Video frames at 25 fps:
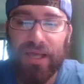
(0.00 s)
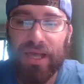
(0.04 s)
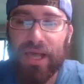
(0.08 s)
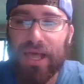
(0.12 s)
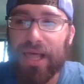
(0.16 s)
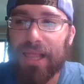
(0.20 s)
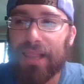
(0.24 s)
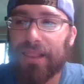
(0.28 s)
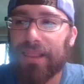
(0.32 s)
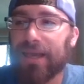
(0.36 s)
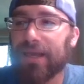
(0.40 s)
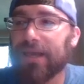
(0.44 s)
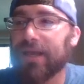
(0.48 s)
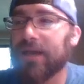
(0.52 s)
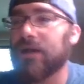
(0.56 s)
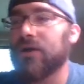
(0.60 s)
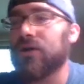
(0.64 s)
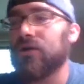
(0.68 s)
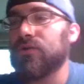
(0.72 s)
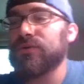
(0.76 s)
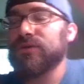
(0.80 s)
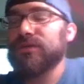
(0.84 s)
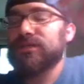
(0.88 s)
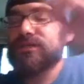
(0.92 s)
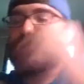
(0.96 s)
like I
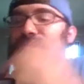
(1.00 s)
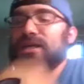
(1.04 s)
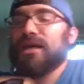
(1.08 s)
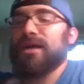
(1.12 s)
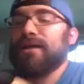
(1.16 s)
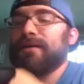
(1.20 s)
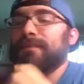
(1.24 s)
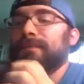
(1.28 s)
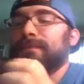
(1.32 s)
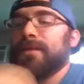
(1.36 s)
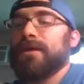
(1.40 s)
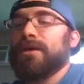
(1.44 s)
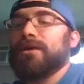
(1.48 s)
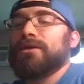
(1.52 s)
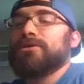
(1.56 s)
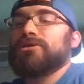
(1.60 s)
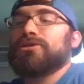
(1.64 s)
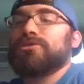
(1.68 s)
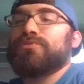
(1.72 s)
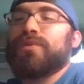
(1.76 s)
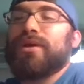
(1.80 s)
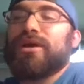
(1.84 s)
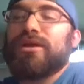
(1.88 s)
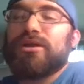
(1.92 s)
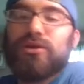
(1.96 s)
always say,
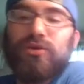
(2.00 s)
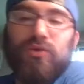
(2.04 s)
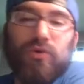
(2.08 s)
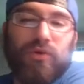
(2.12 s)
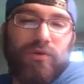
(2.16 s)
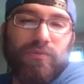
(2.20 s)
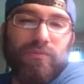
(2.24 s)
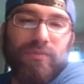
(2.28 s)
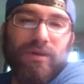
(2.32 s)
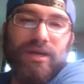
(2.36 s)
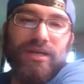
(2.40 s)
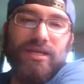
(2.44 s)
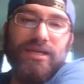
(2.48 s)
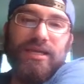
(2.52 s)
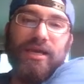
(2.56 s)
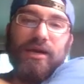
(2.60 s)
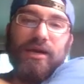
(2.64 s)
spend your money how